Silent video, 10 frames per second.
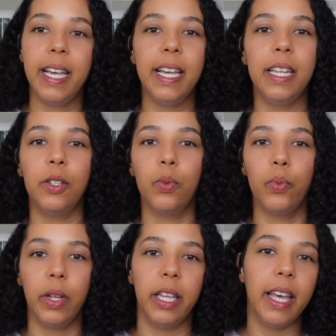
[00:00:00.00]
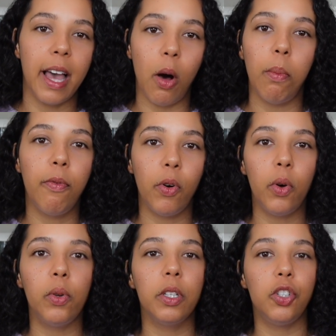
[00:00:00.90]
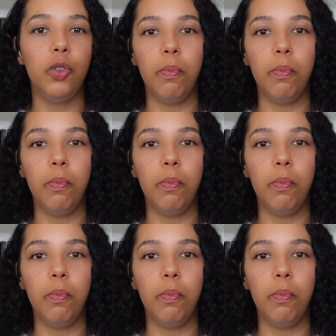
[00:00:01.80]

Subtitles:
It is really helpful to